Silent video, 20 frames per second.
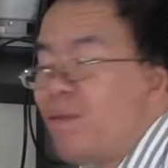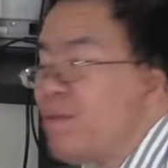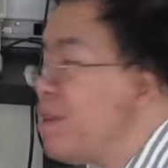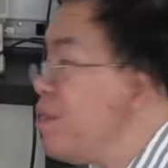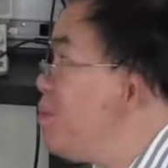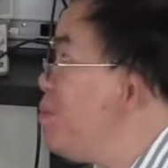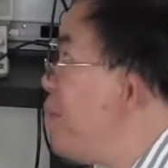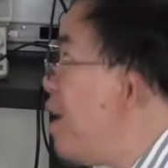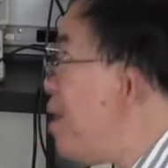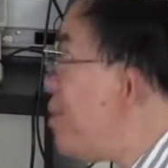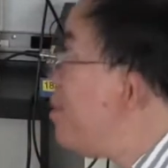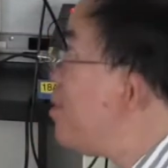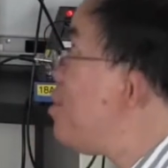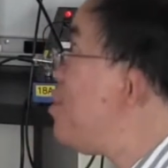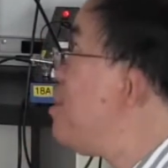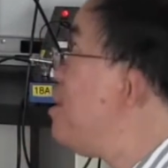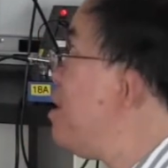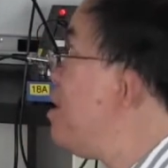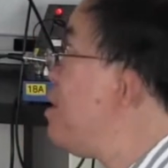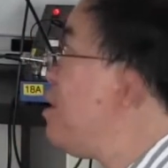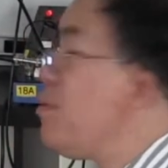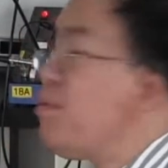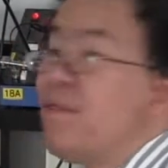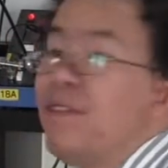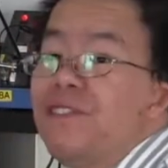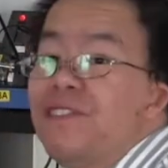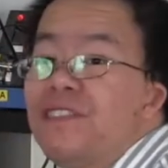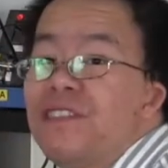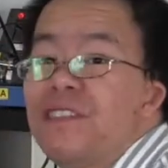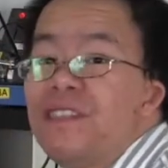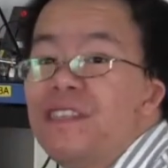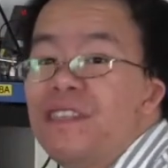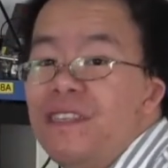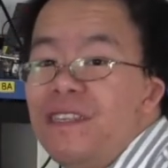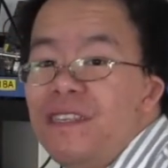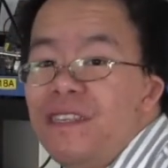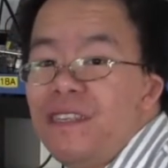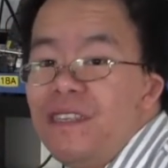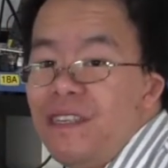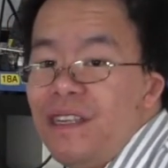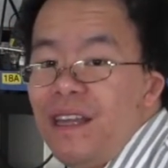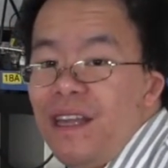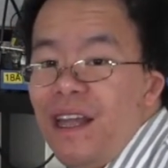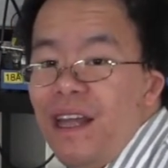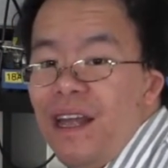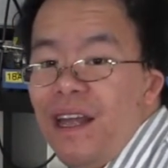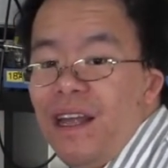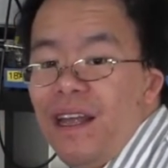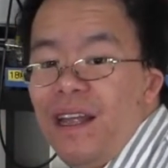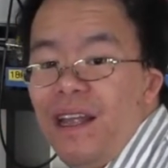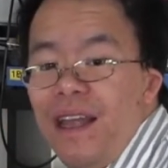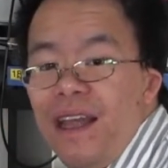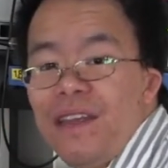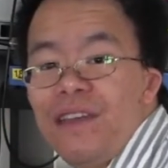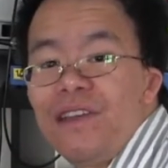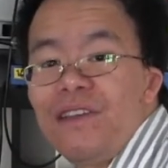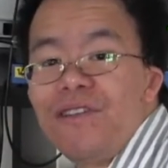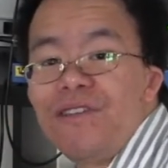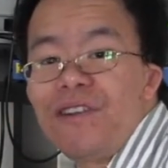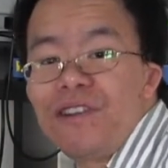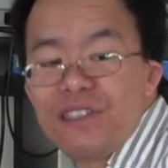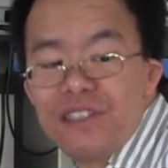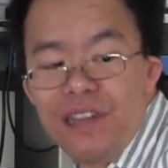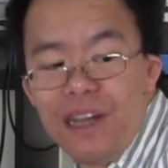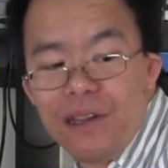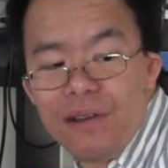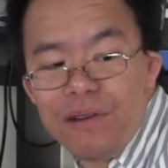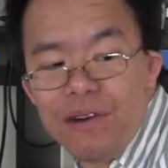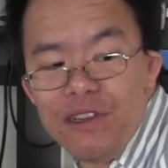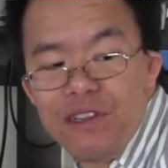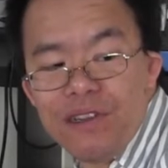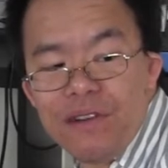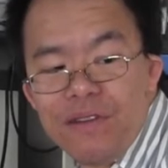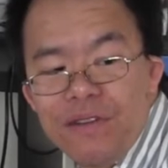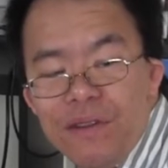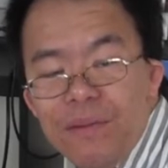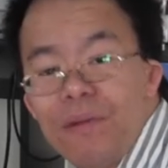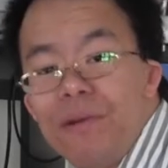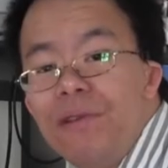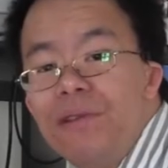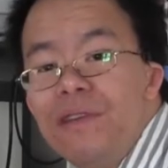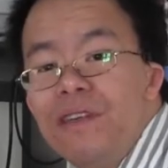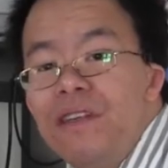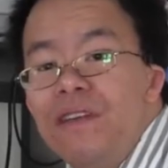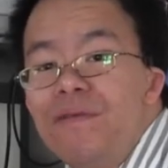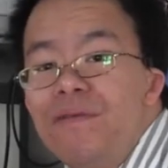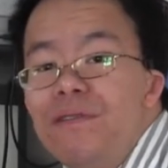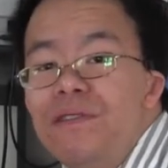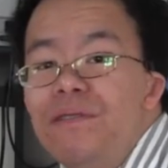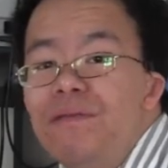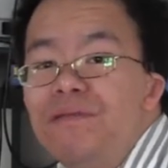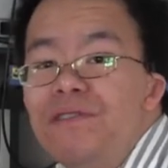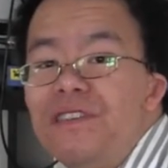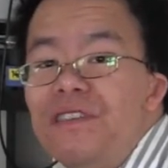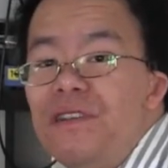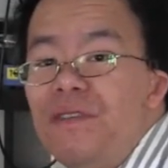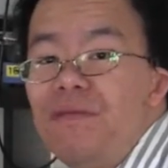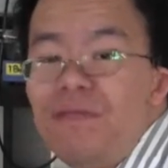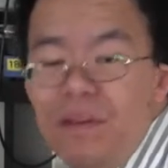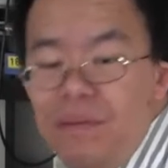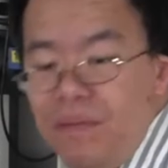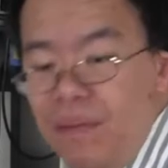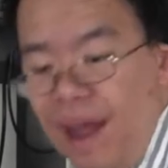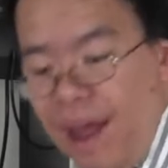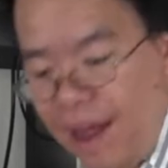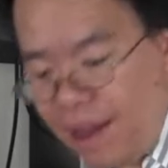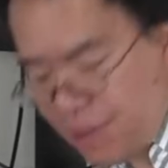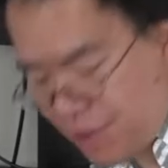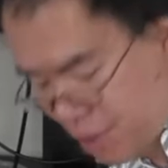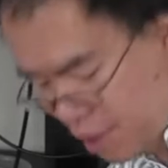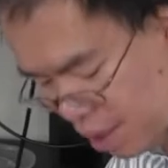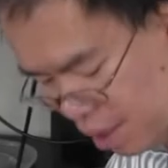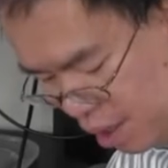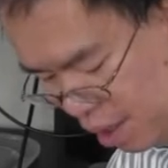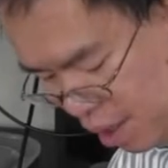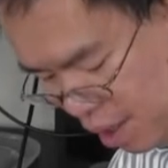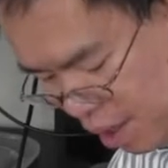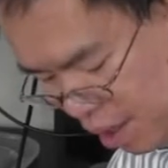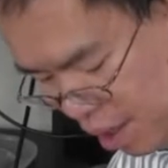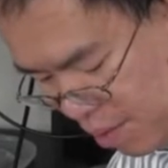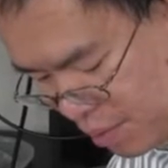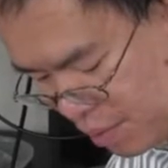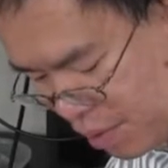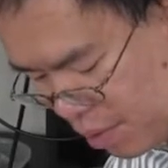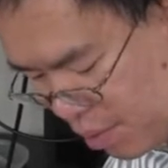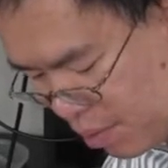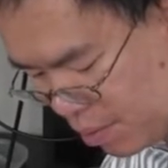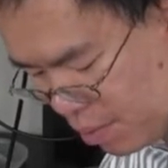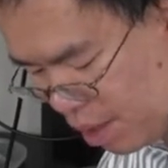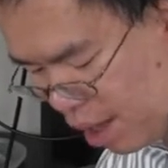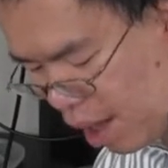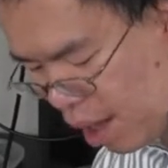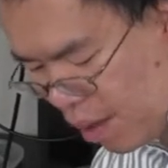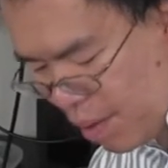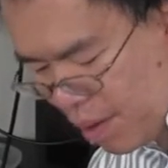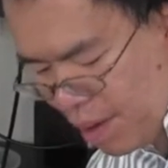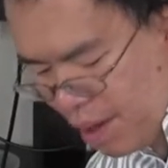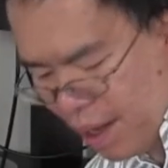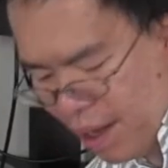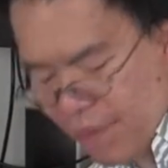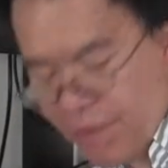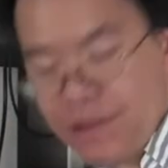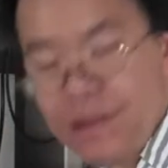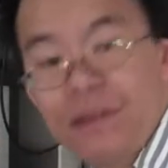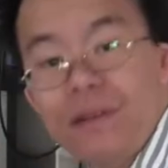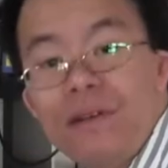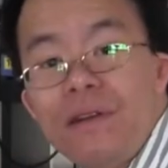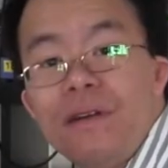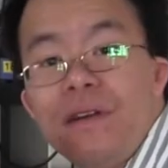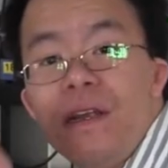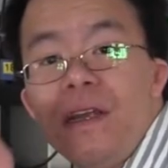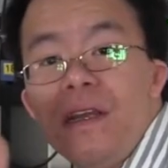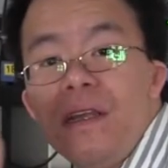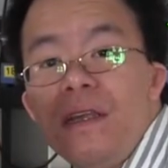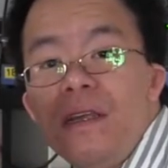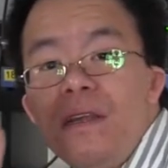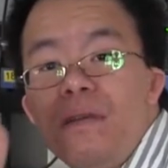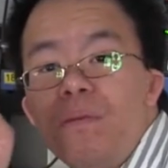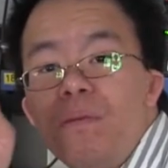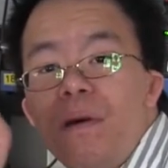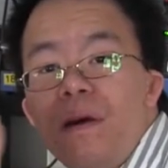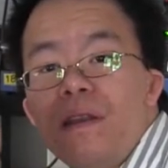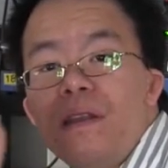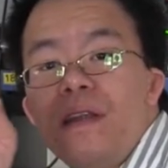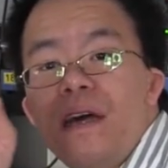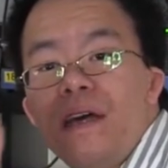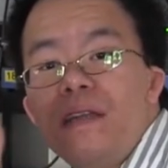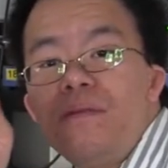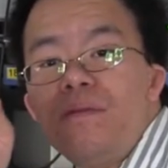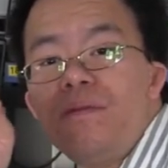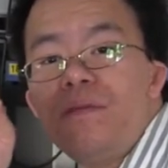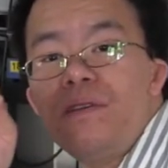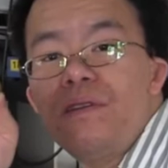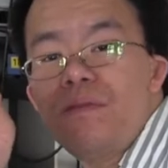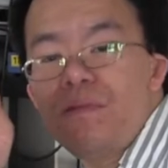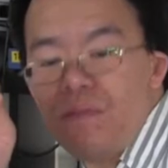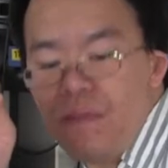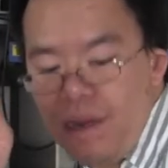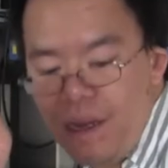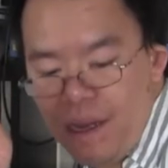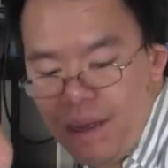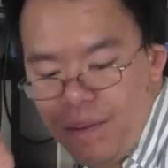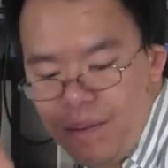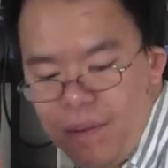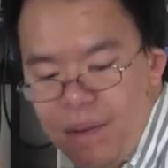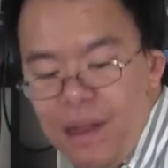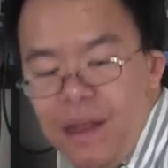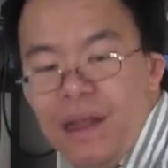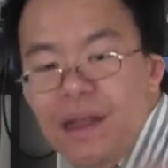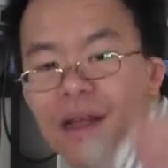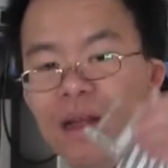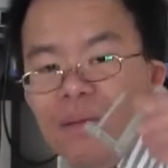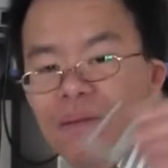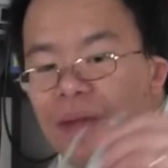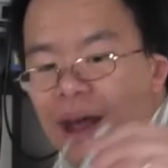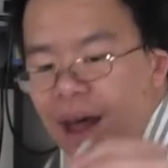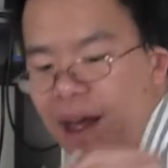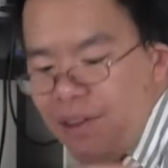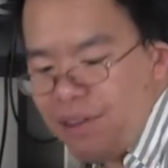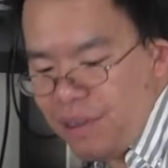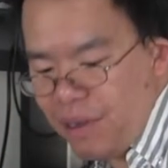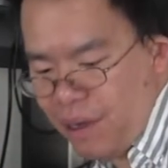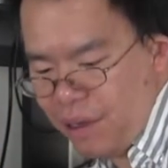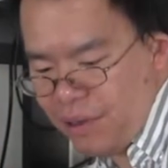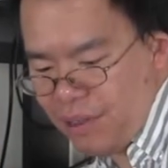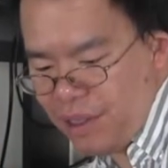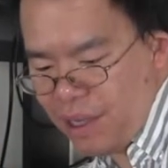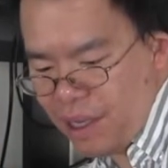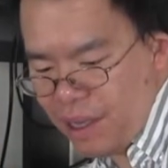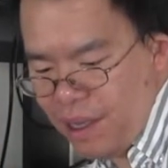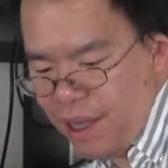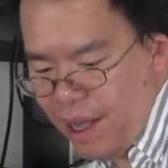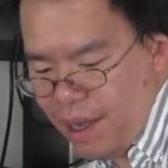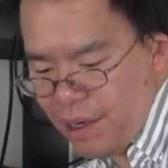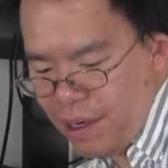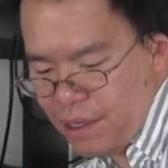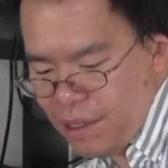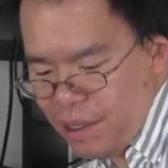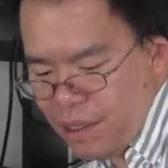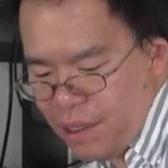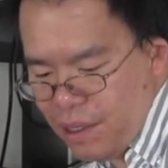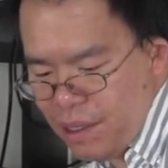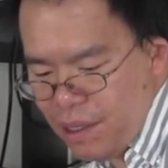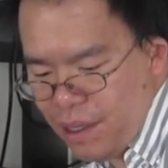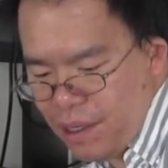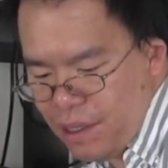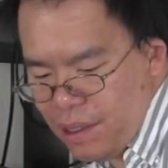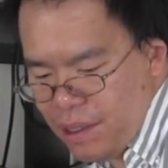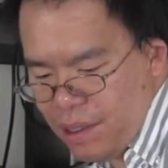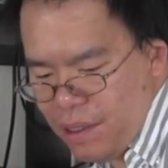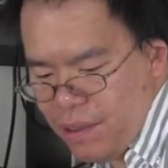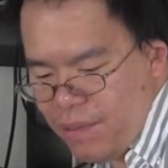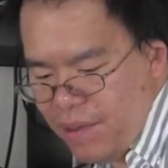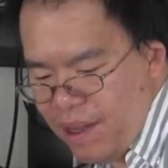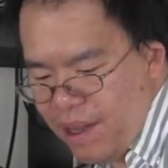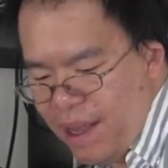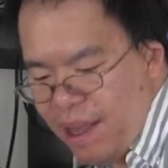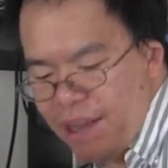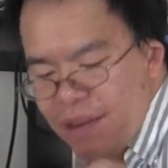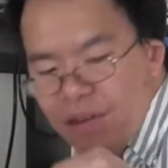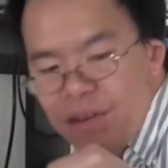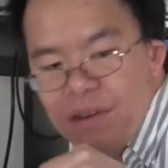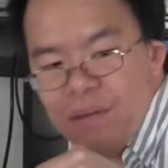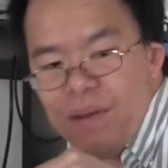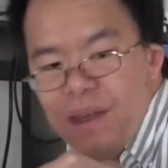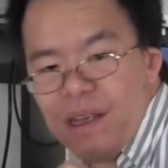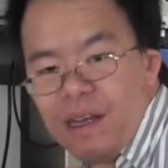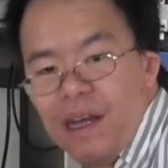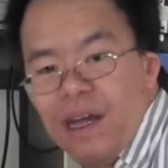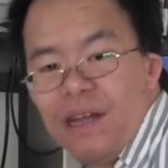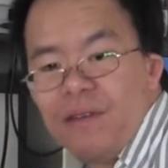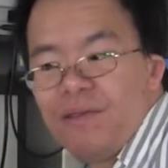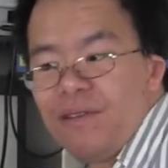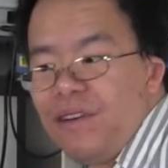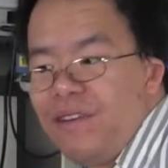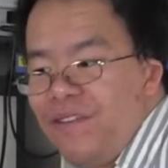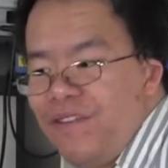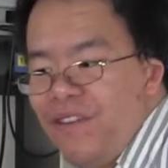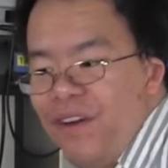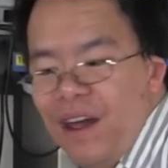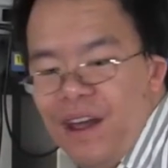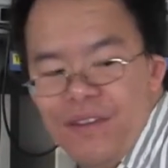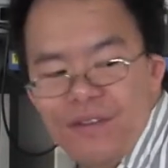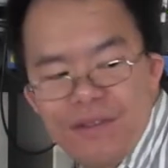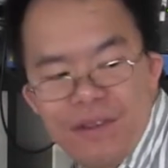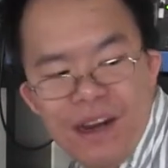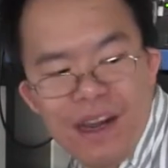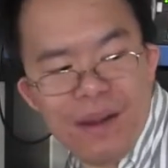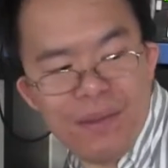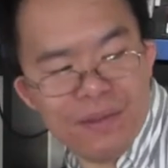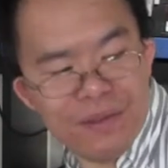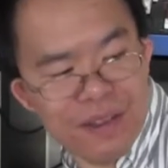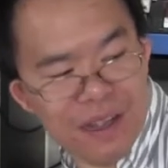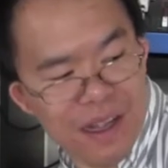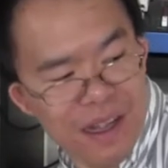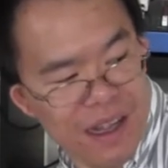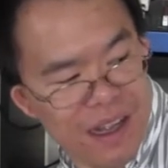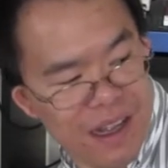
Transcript: we can maybe see a difference in the angular acceleration of the pulley if we use a different mass. So now I have here a 100 gram mass, and I'll stick that onto my hanger to make 105 grams.